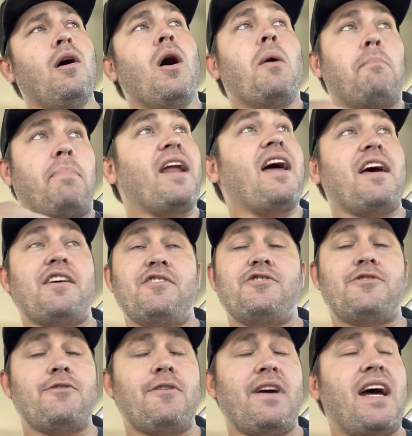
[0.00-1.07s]
But I can
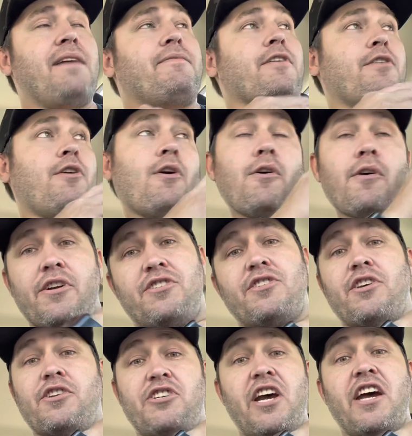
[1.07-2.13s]
sure have the courage
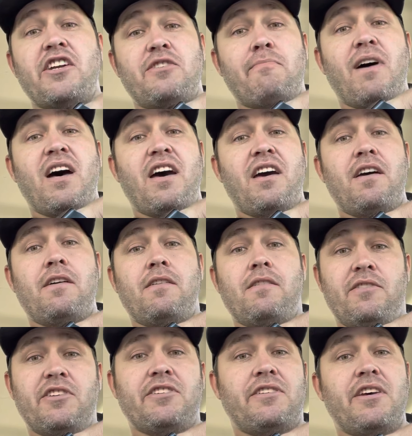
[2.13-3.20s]
to change my
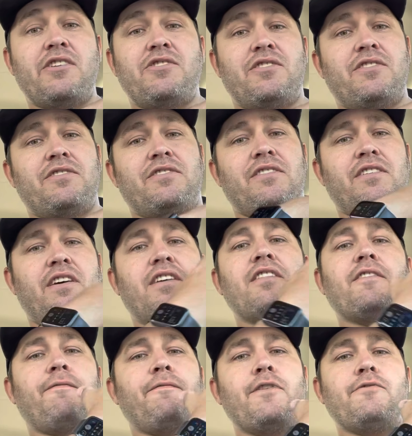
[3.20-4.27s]
decisions in
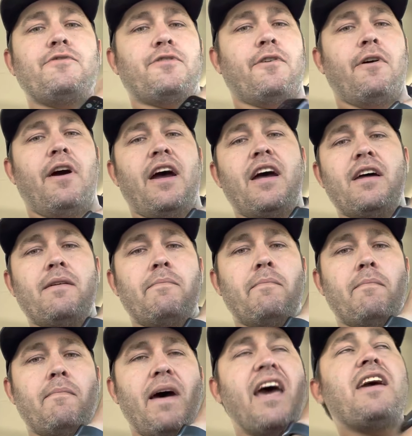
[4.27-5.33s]
the future
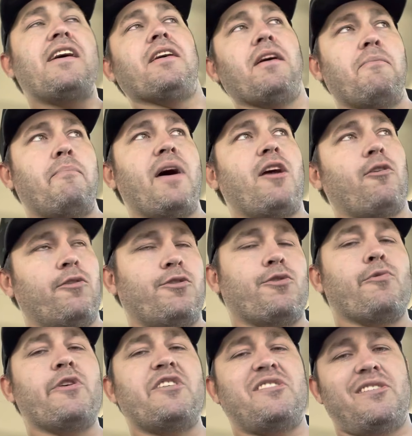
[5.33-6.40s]
and make better
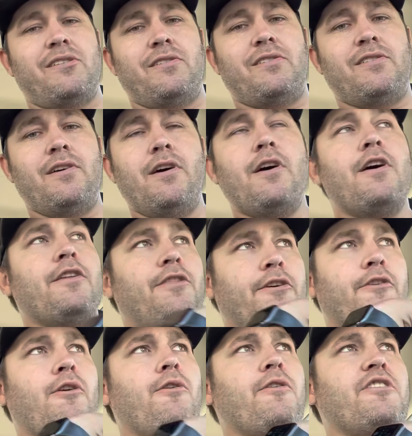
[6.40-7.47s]
choices. The
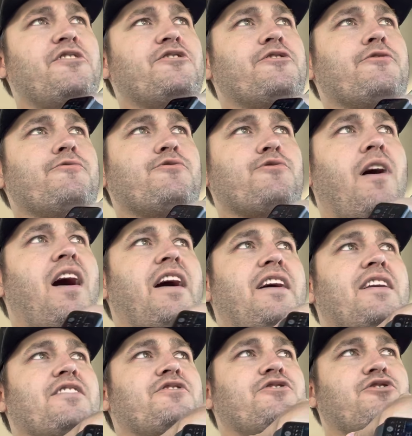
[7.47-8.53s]
courage to try
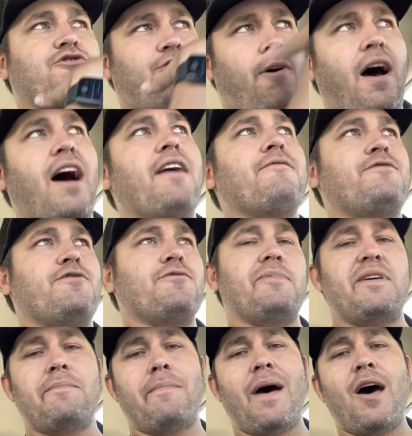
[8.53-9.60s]
and strive to
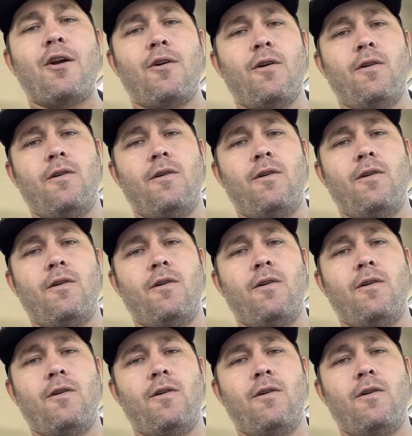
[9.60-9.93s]
be better.